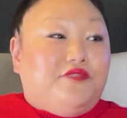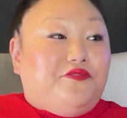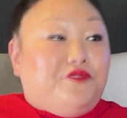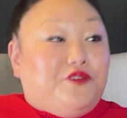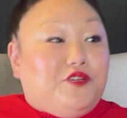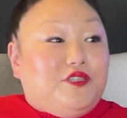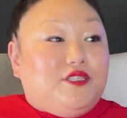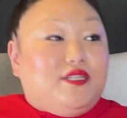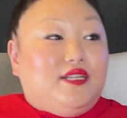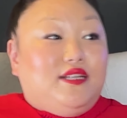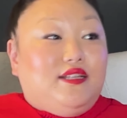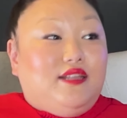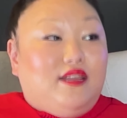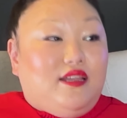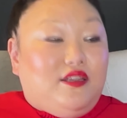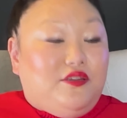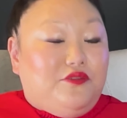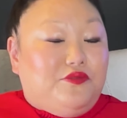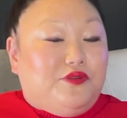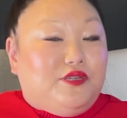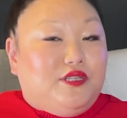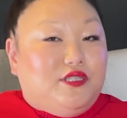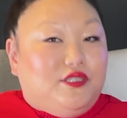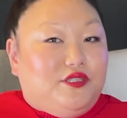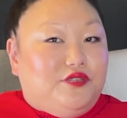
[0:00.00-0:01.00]
the first thing that you
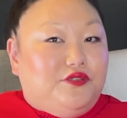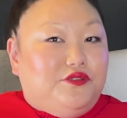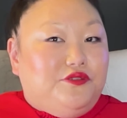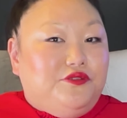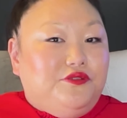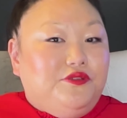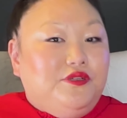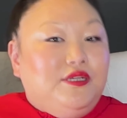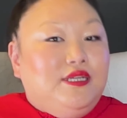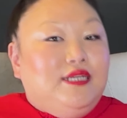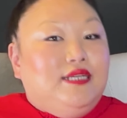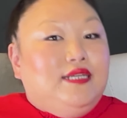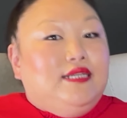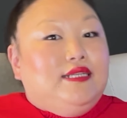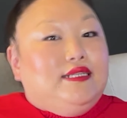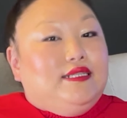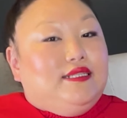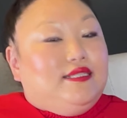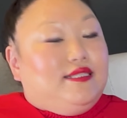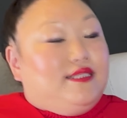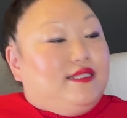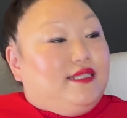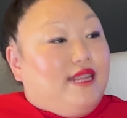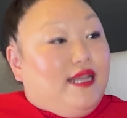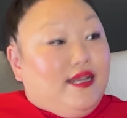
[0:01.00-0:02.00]
want to do.
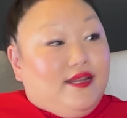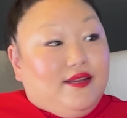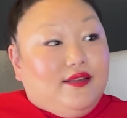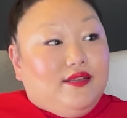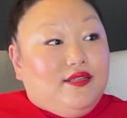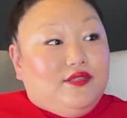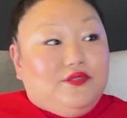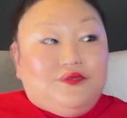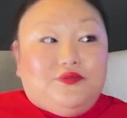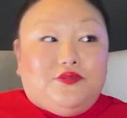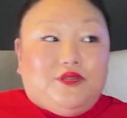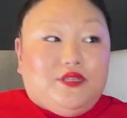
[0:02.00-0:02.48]
Second,